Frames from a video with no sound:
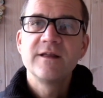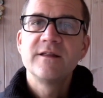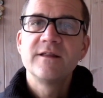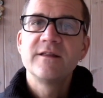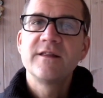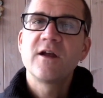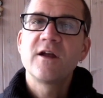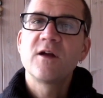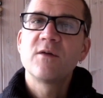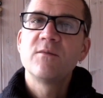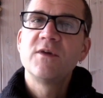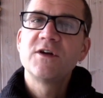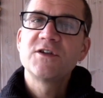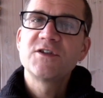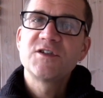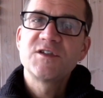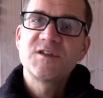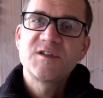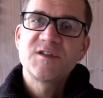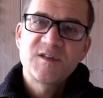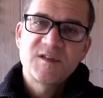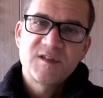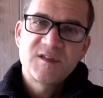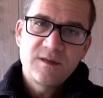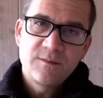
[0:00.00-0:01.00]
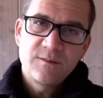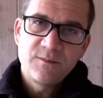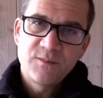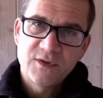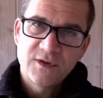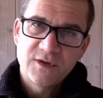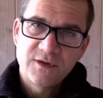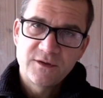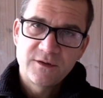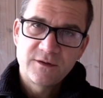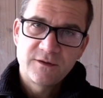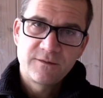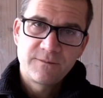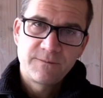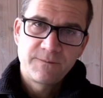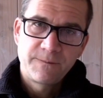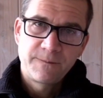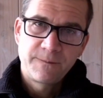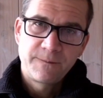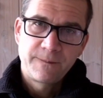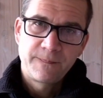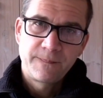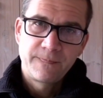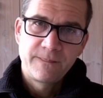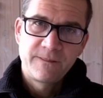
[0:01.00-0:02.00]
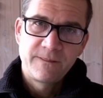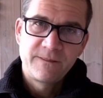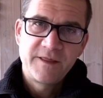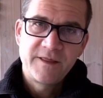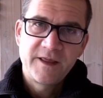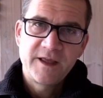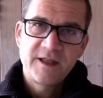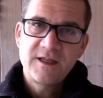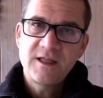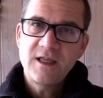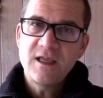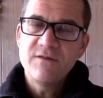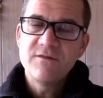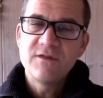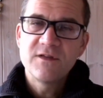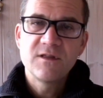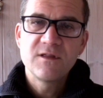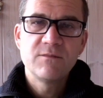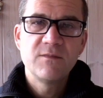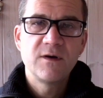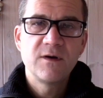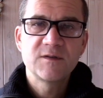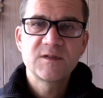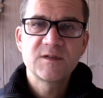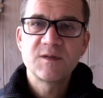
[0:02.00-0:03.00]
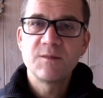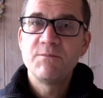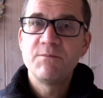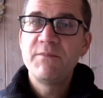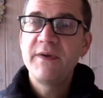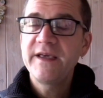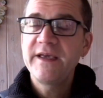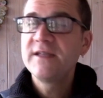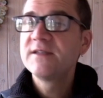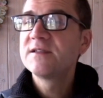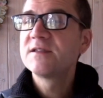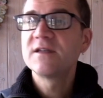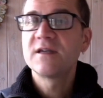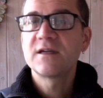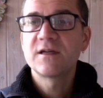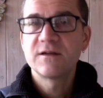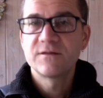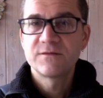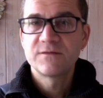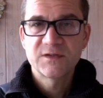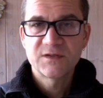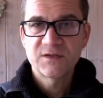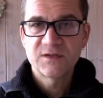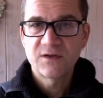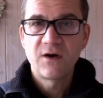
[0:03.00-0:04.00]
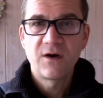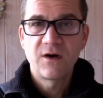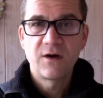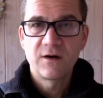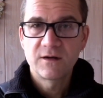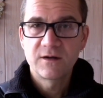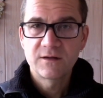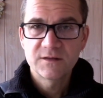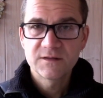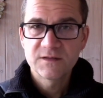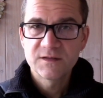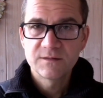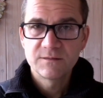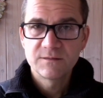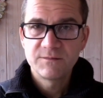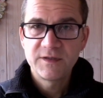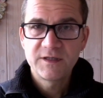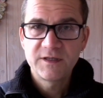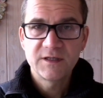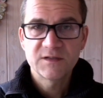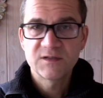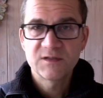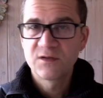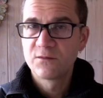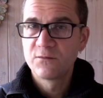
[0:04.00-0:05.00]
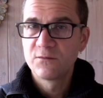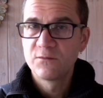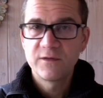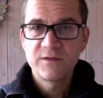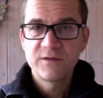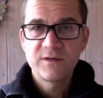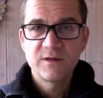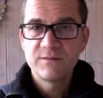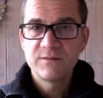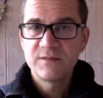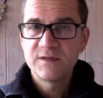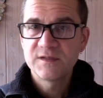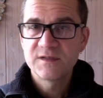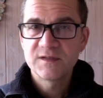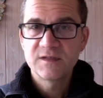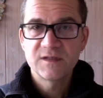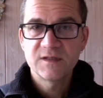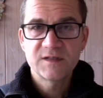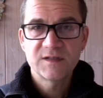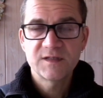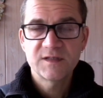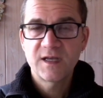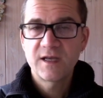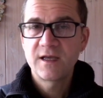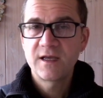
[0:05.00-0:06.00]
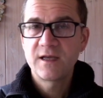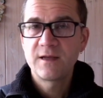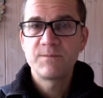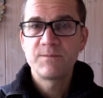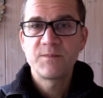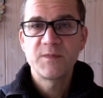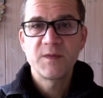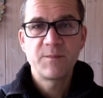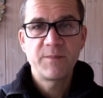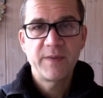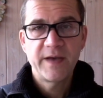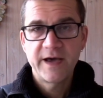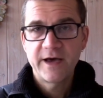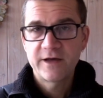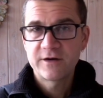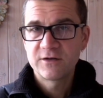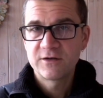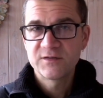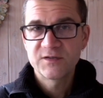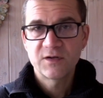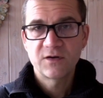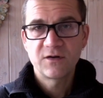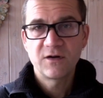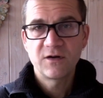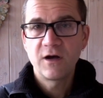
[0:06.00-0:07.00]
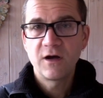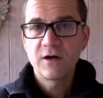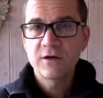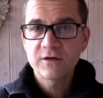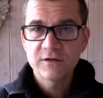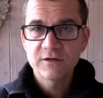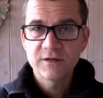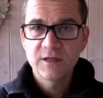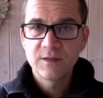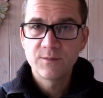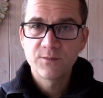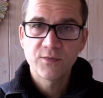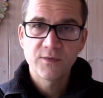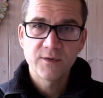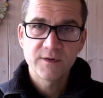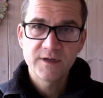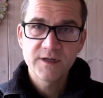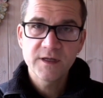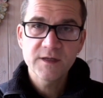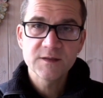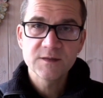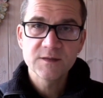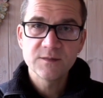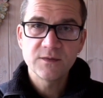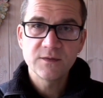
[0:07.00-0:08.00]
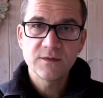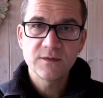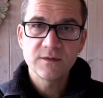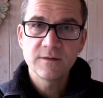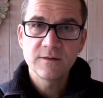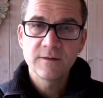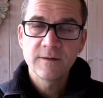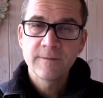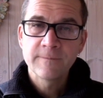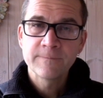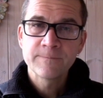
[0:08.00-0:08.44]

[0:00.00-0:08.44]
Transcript: They are much simpler than even the most basic of songs because the rhythm is the same, the patterns are utterly predictable,